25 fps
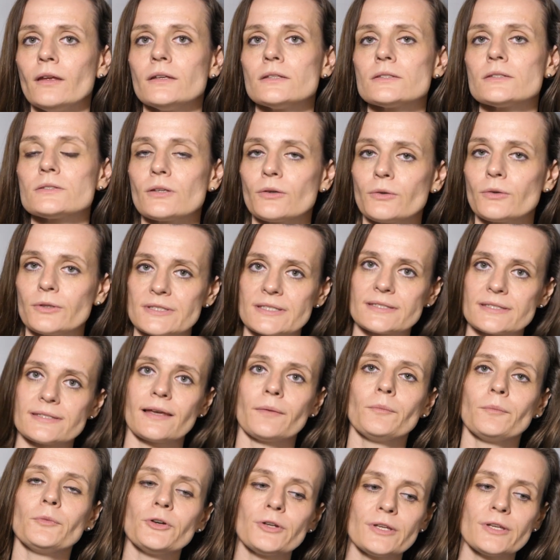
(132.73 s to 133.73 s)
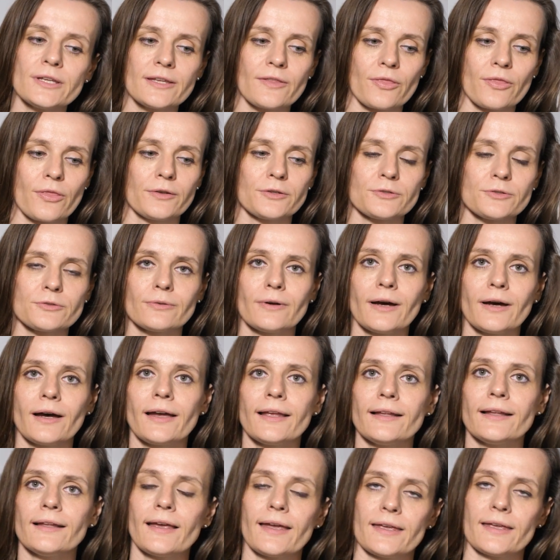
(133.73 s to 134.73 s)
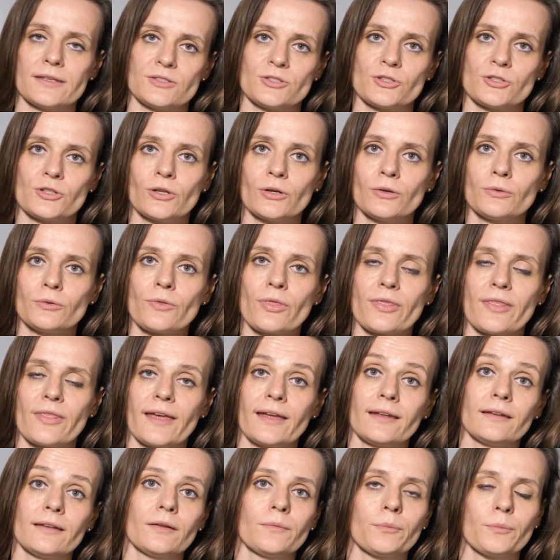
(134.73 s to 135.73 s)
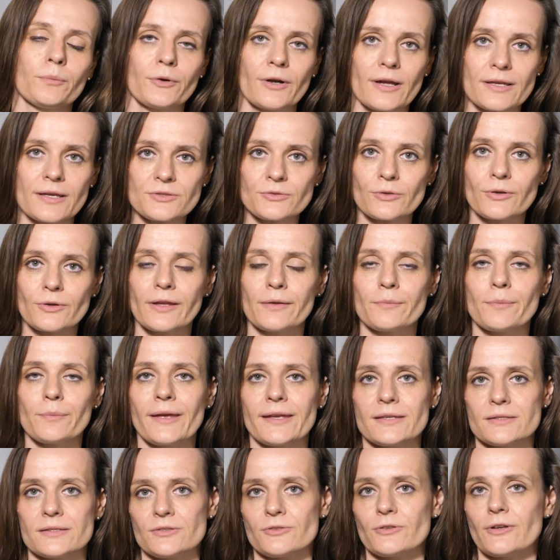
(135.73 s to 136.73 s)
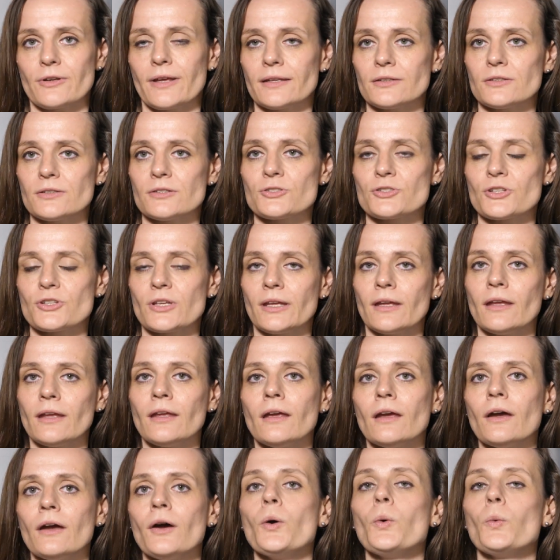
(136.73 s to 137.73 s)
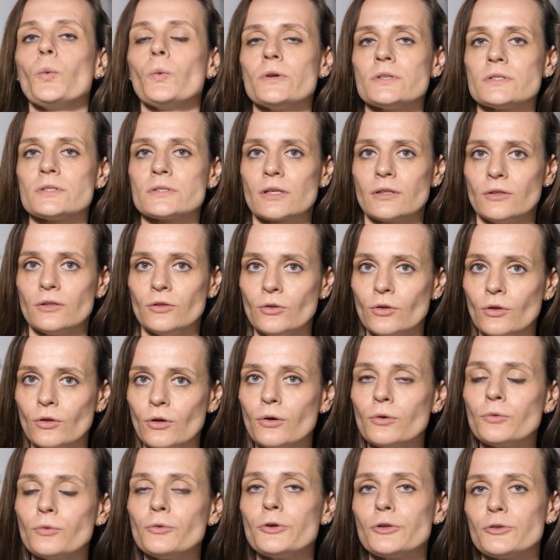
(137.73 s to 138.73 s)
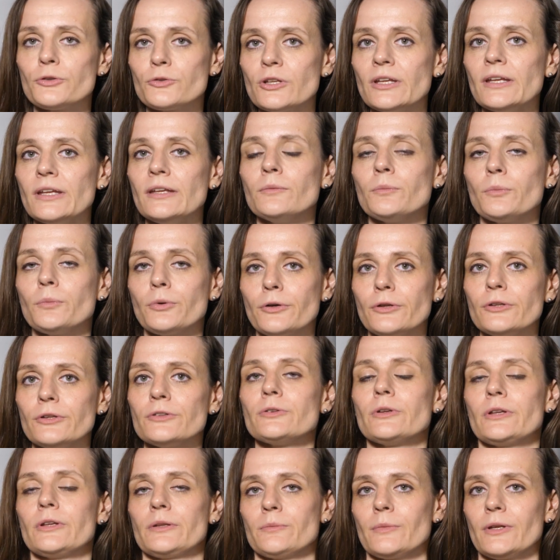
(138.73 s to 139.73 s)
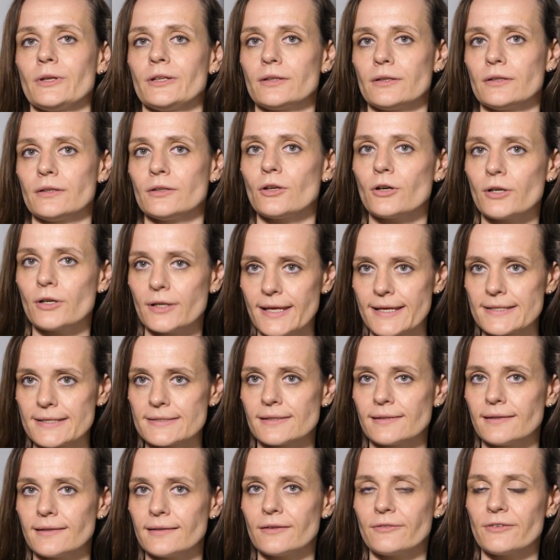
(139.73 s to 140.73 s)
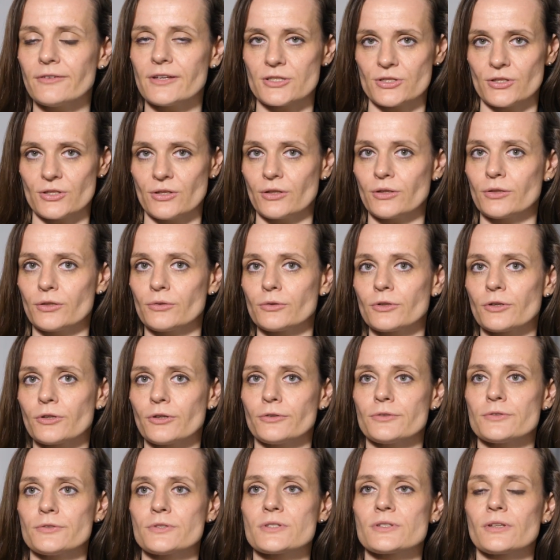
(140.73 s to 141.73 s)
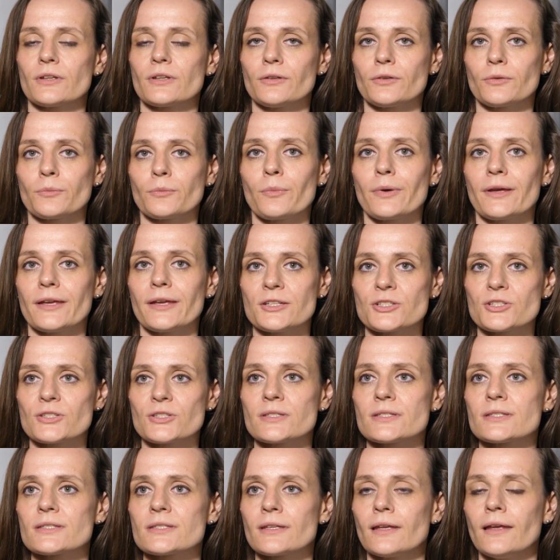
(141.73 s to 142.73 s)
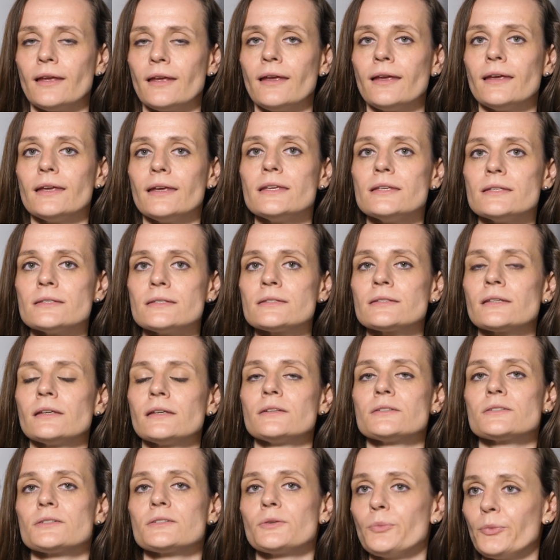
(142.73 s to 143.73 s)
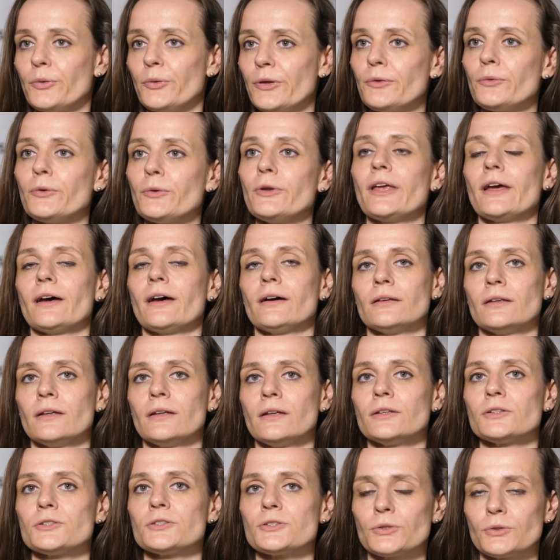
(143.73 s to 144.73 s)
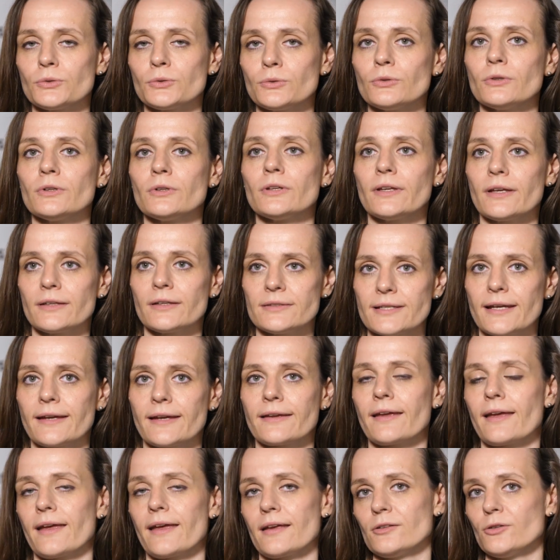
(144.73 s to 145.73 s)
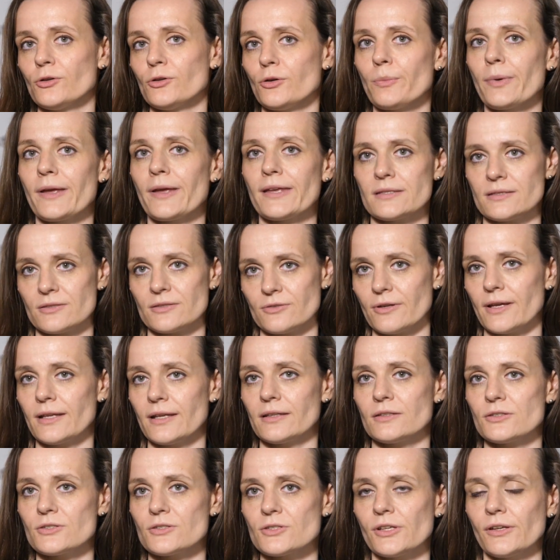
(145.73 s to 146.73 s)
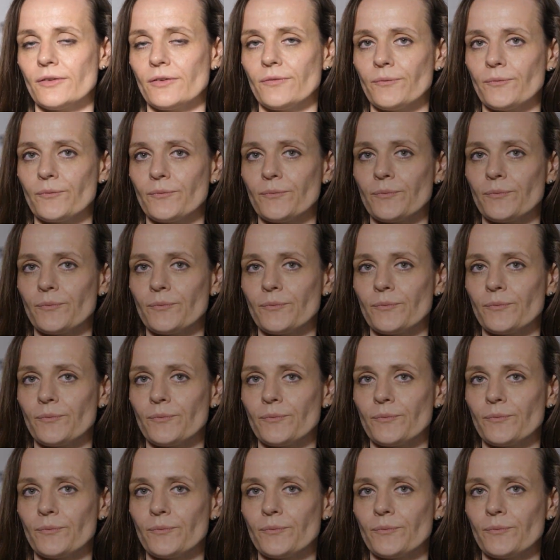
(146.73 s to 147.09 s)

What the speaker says: So in summary, the trial has shown that a prasugrel-based strategy with no routine pretreatment in non-ST elevation acute coronary syndrome patients is superior to a ticagrelor-based strategy.